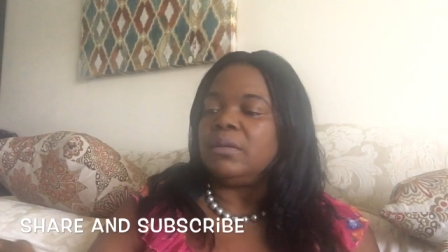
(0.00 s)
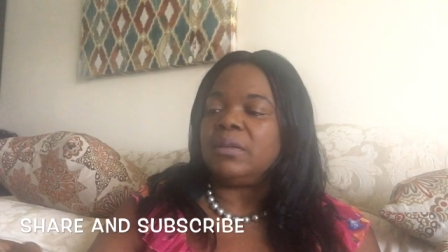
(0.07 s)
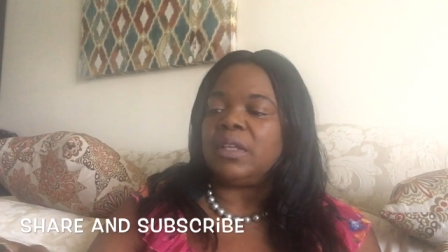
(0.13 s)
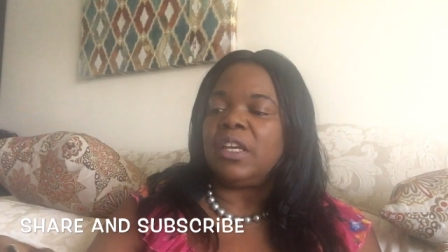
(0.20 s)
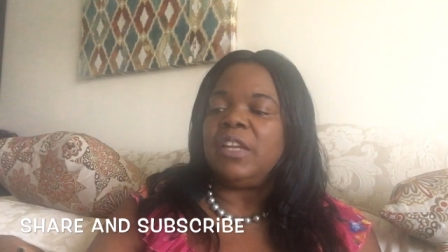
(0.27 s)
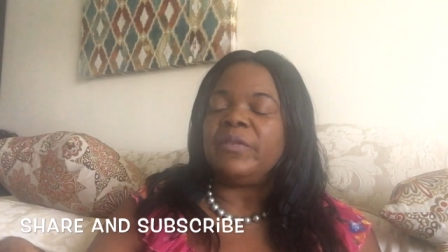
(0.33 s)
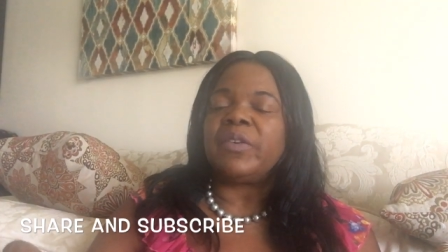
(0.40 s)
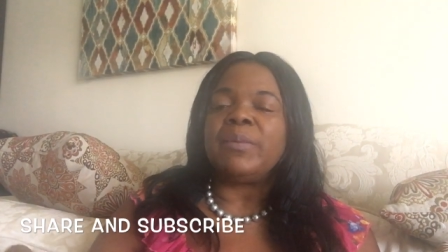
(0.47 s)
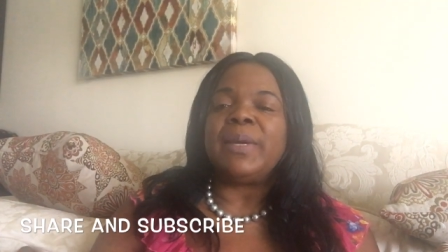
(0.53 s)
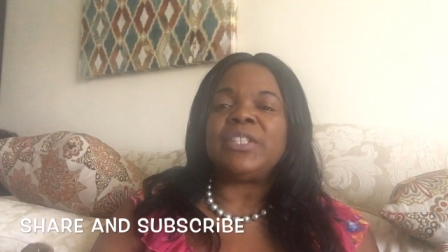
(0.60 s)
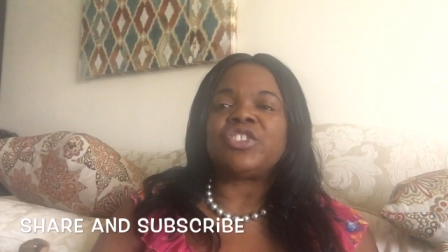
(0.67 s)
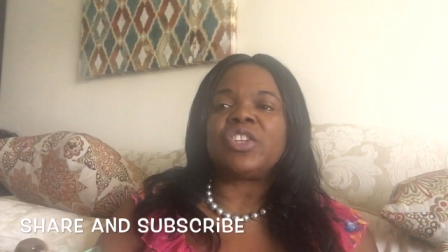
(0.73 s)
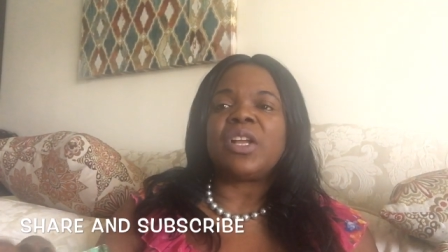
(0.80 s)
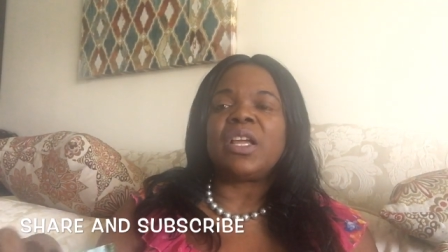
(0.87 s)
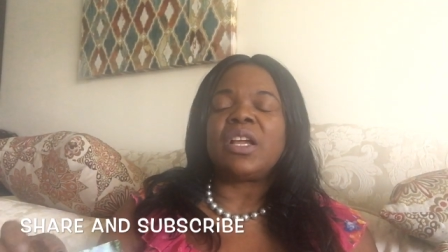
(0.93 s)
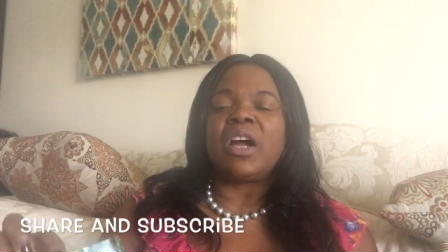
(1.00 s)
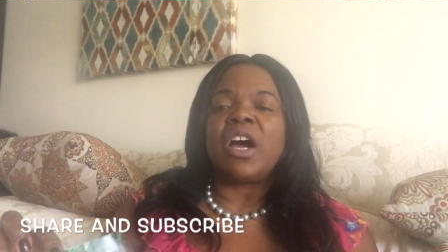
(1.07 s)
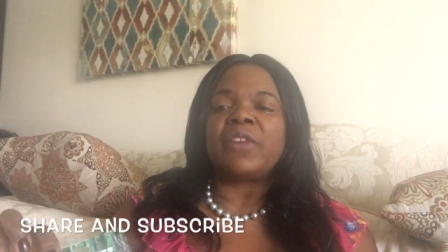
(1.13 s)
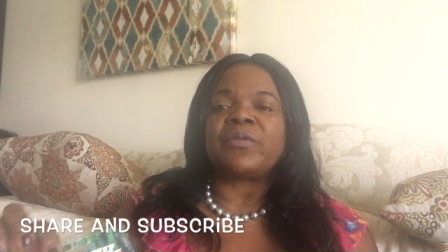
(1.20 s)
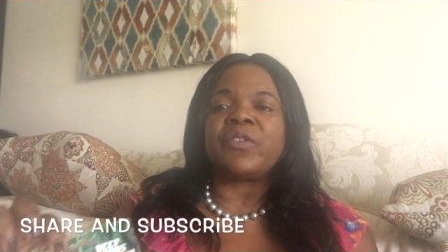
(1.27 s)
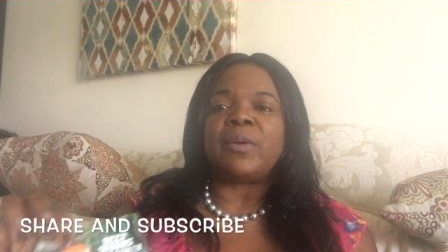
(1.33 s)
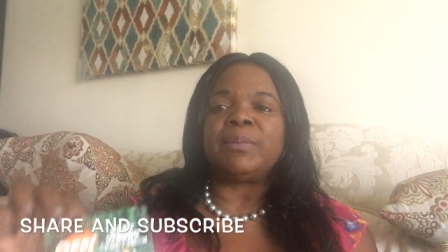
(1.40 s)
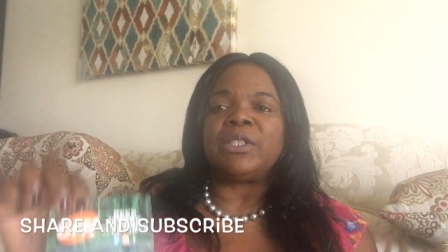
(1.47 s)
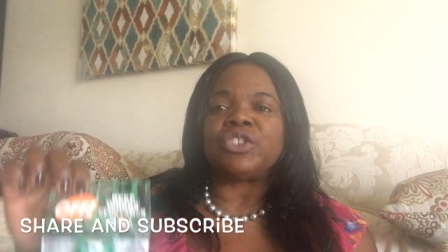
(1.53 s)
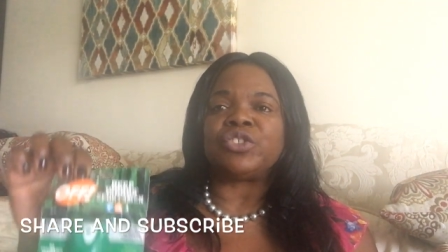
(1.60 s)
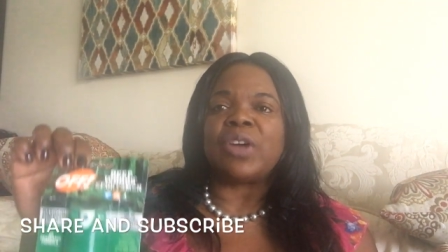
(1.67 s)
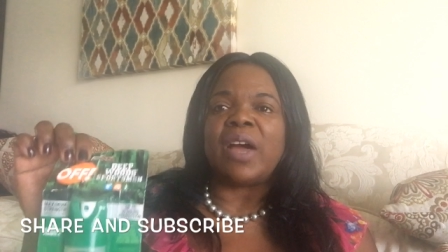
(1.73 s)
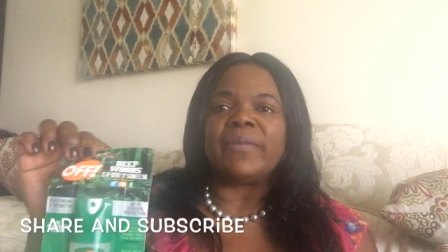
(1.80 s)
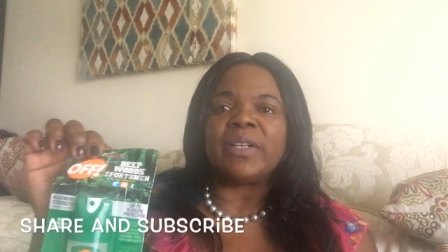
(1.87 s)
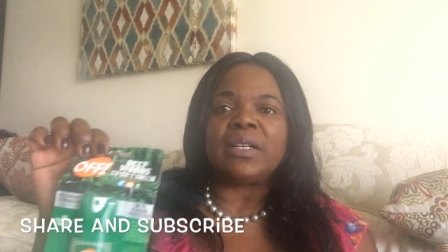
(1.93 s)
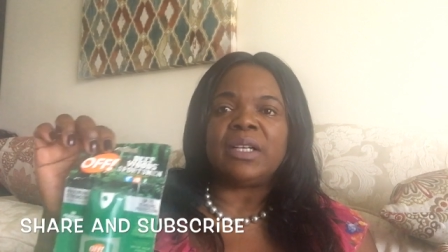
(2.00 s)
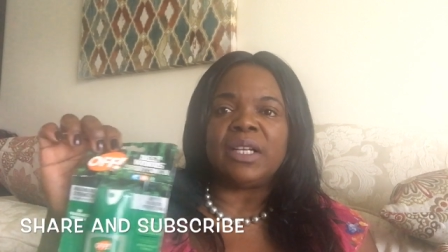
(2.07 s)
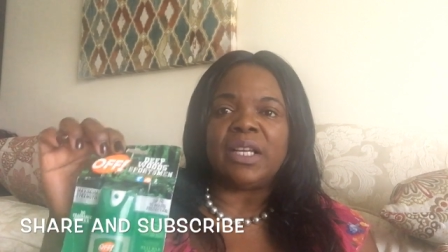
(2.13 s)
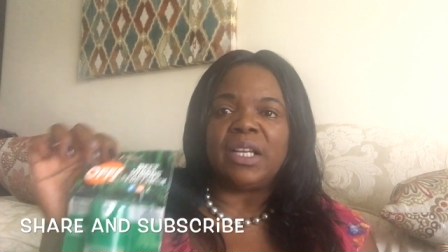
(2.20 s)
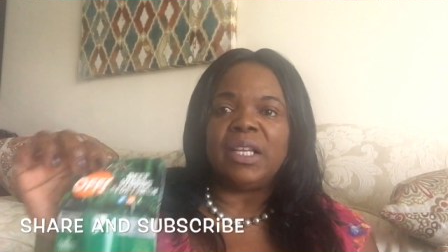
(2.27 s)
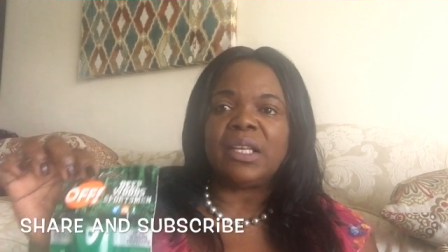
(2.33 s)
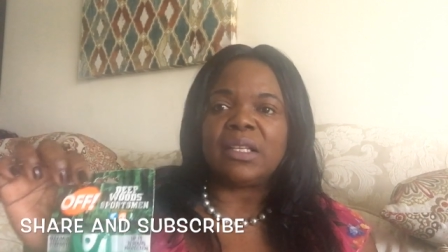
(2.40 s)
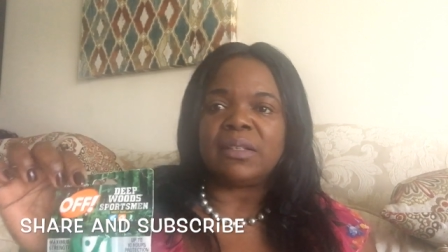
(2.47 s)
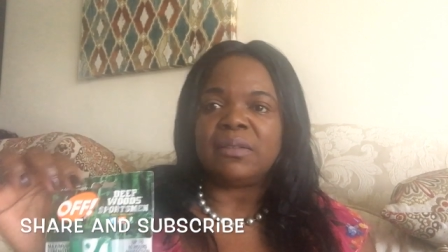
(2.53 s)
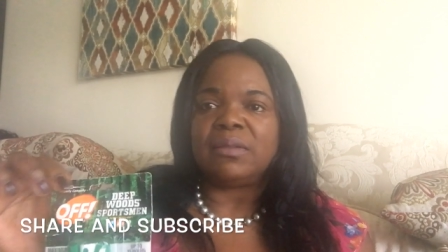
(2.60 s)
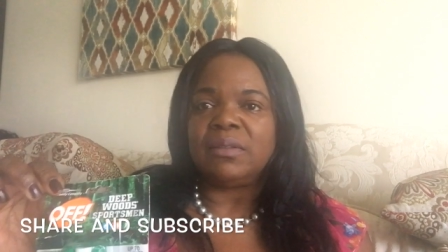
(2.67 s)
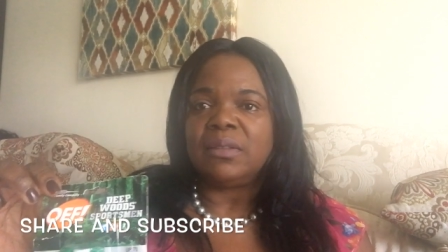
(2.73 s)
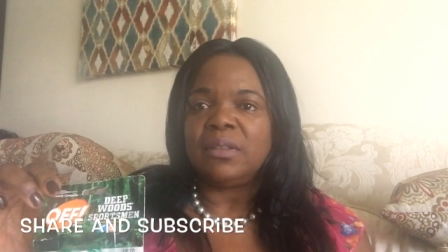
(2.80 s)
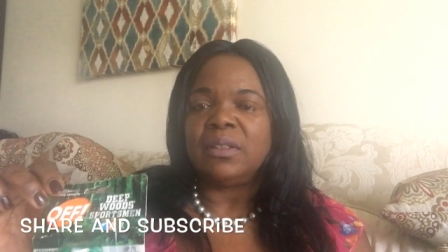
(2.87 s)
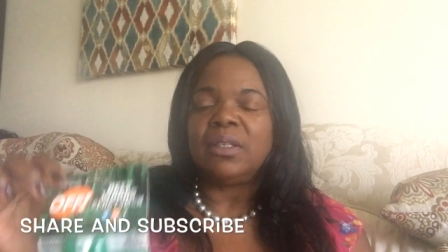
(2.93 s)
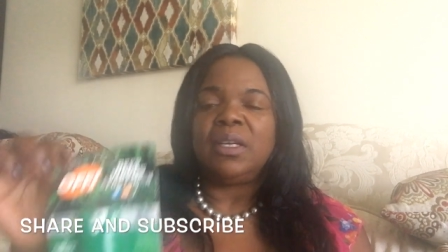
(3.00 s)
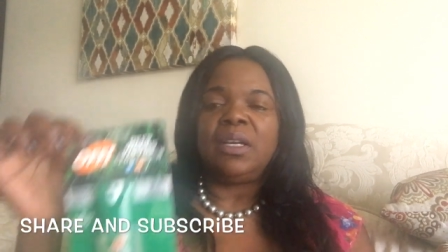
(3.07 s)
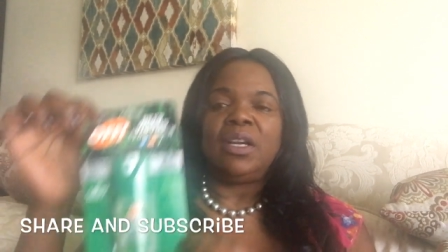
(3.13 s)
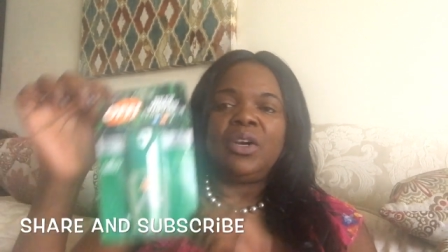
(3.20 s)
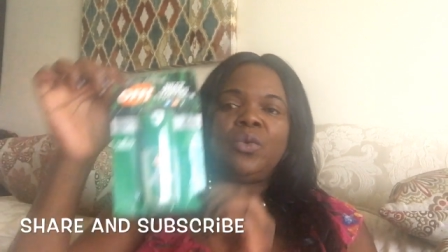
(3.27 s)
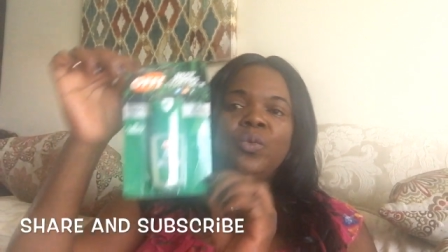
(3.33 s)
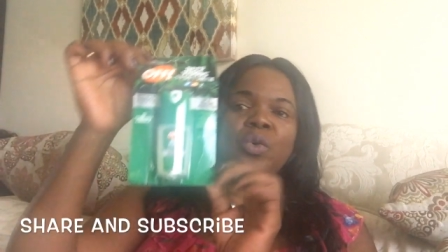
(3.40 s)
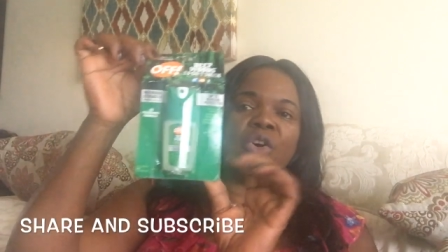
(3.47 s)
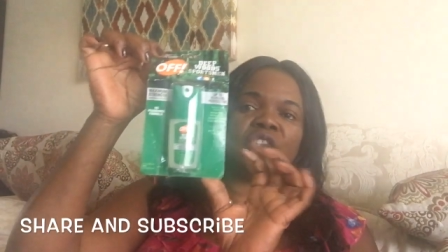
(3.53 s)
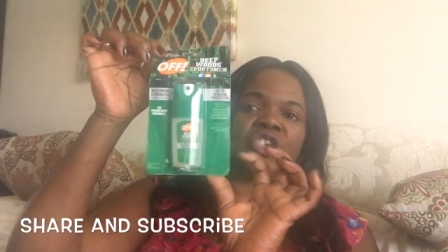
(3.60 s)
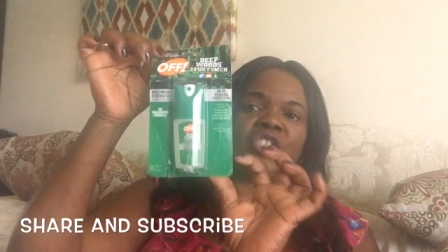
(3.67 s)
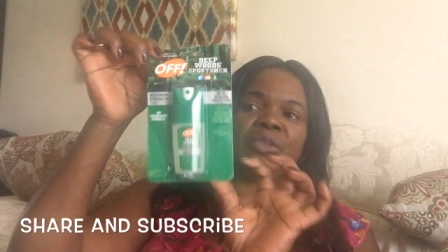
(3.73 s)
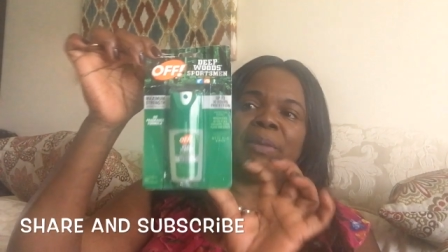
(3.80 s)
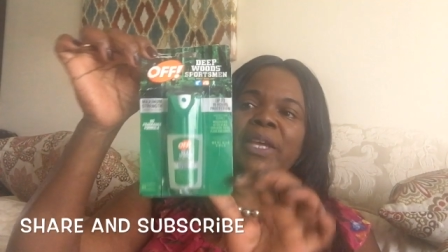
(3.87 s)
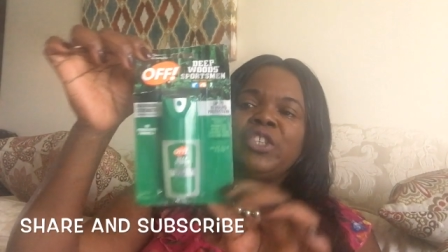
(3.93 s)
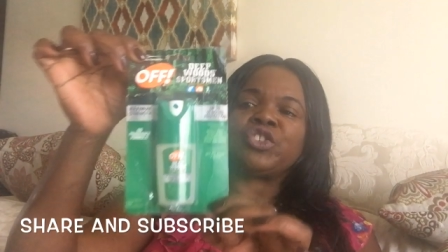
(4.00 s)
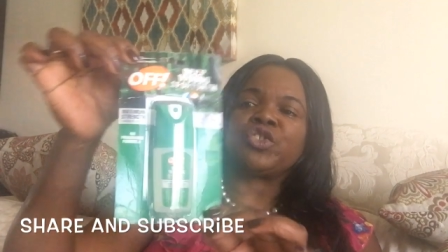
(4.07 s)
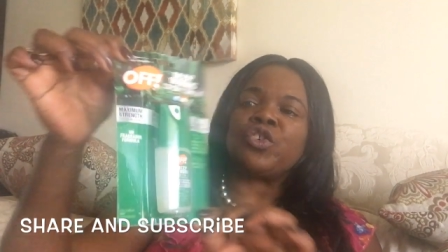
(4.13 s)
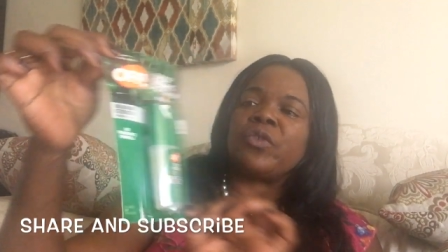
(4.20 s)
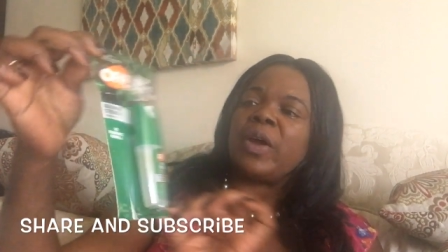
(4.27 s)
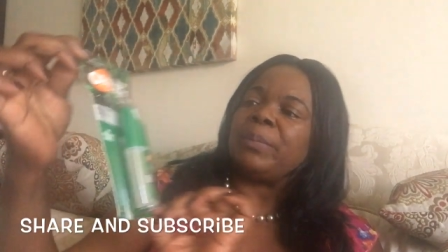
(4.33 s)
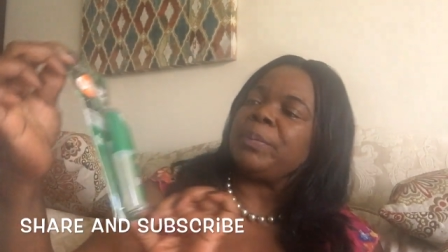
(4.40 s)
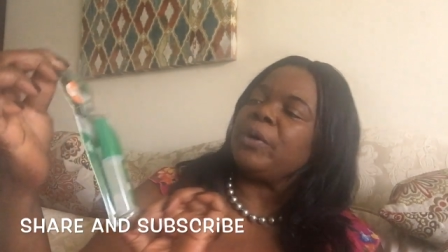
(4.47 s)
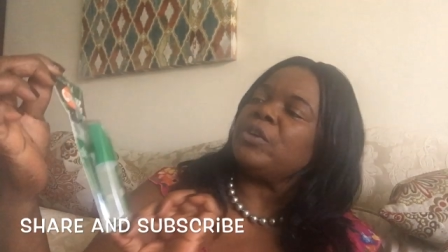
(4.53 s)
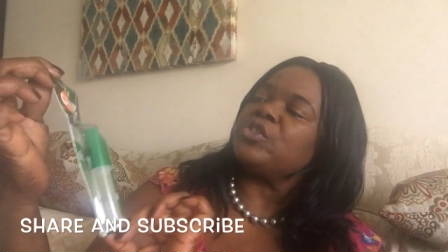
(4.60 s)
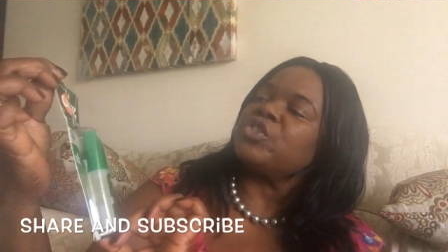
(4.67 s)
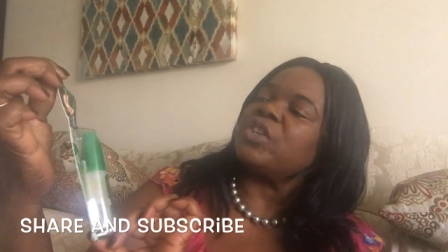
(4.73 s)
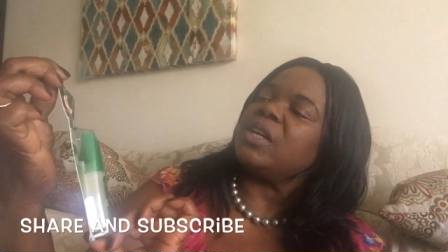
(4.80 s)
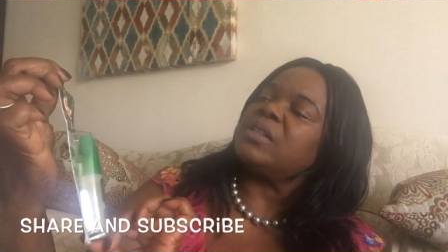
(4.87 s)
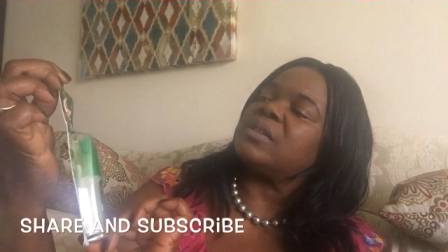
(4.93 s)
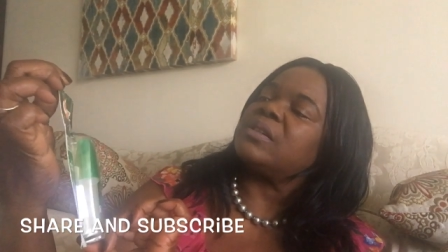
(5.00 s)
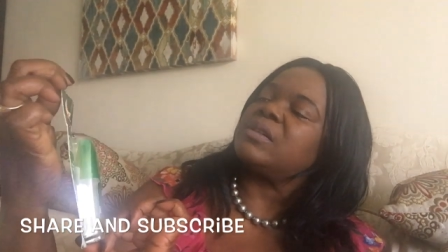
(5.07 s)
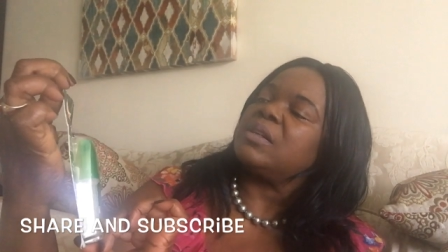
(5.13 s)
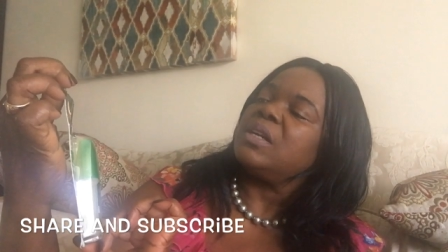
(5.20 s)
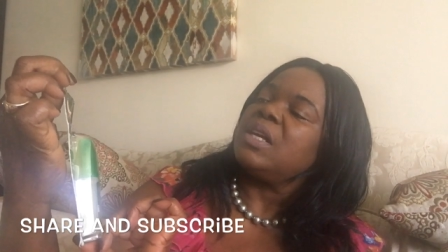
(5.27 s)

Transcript: the information I got from the travel clinic was to make sure I purchased